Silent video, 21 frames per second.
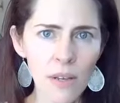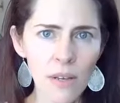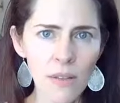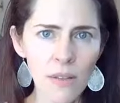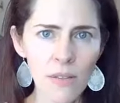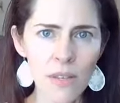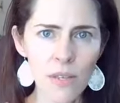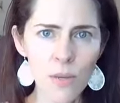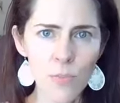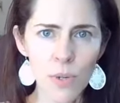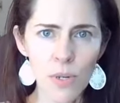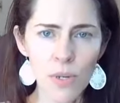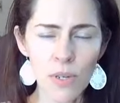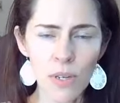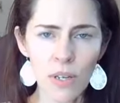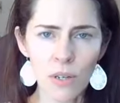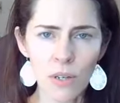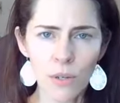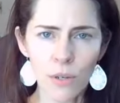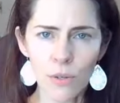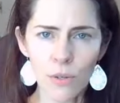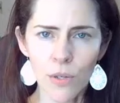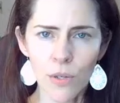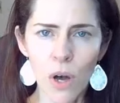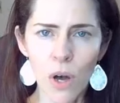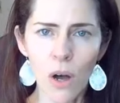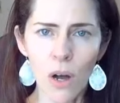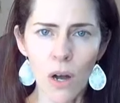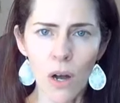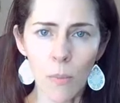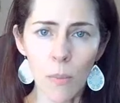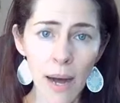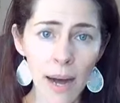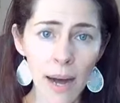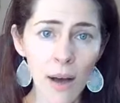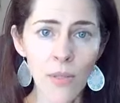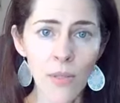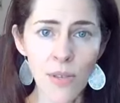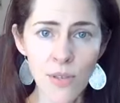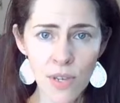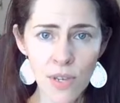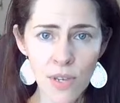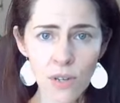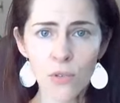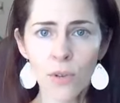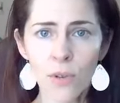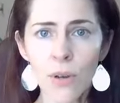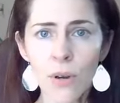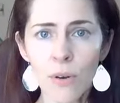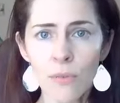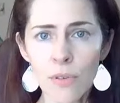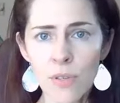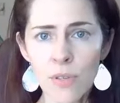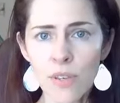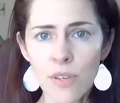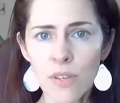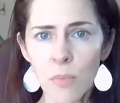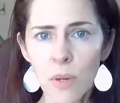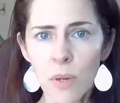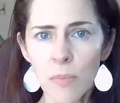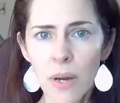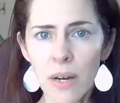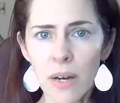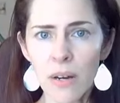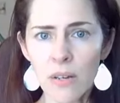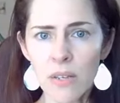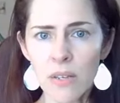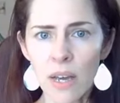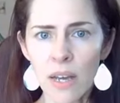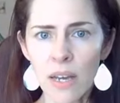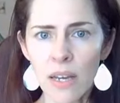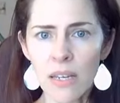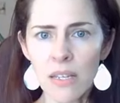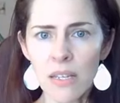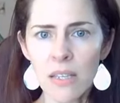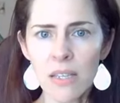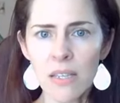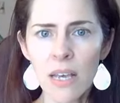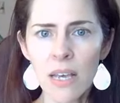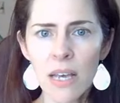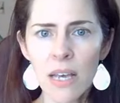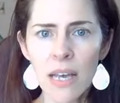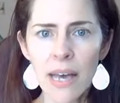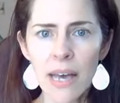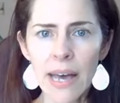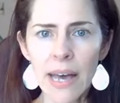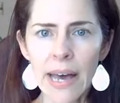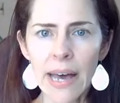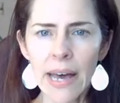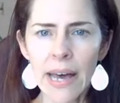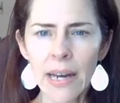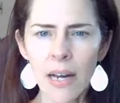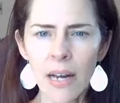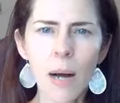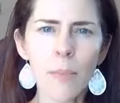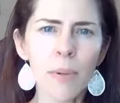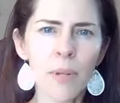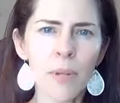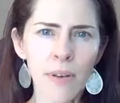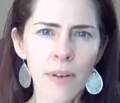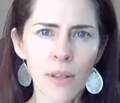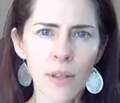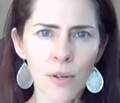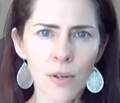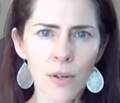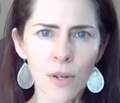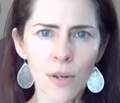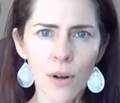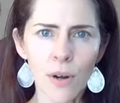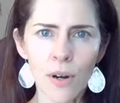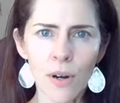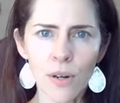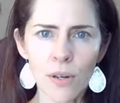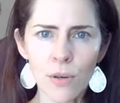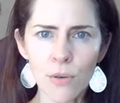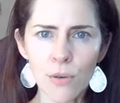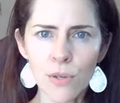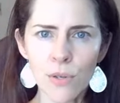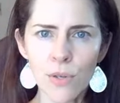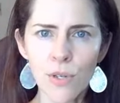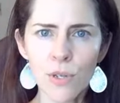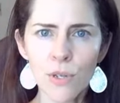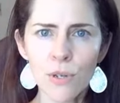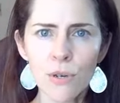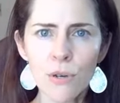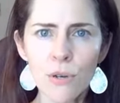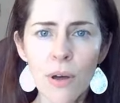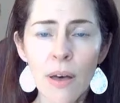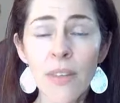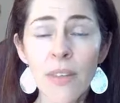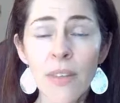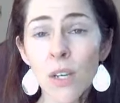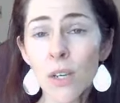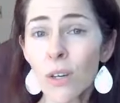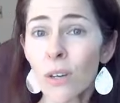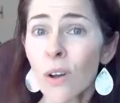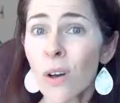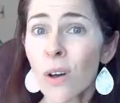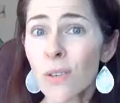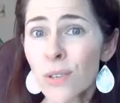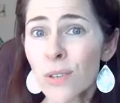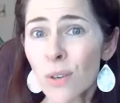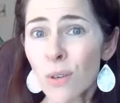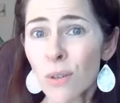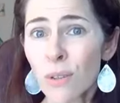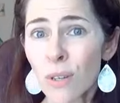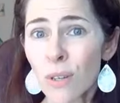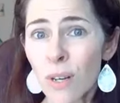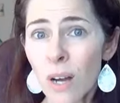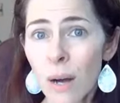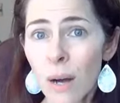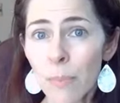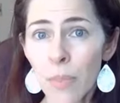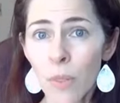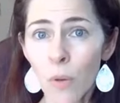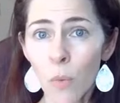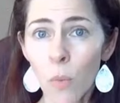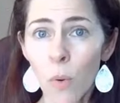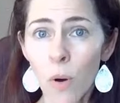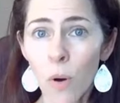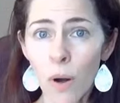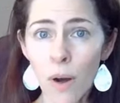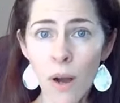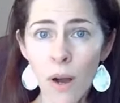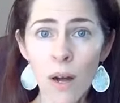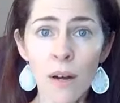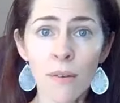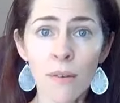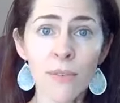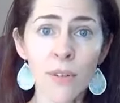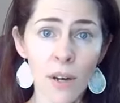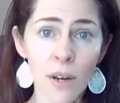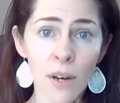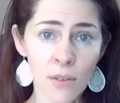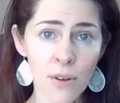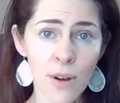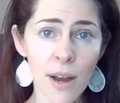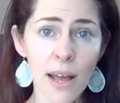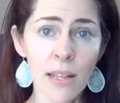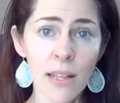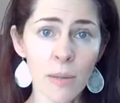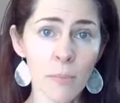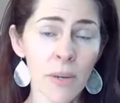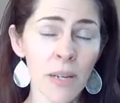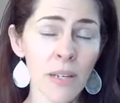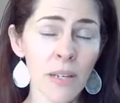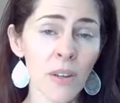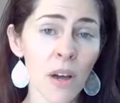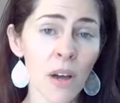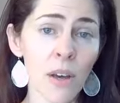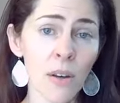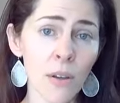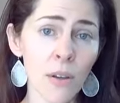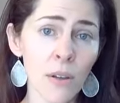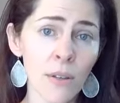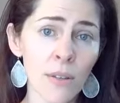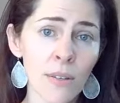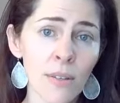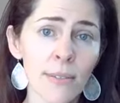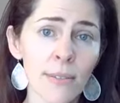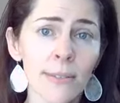this particular talk about the central nervous system and parasites, and a couple of other good articles too. And then you can also look up the work of Dr. Alan McDonald.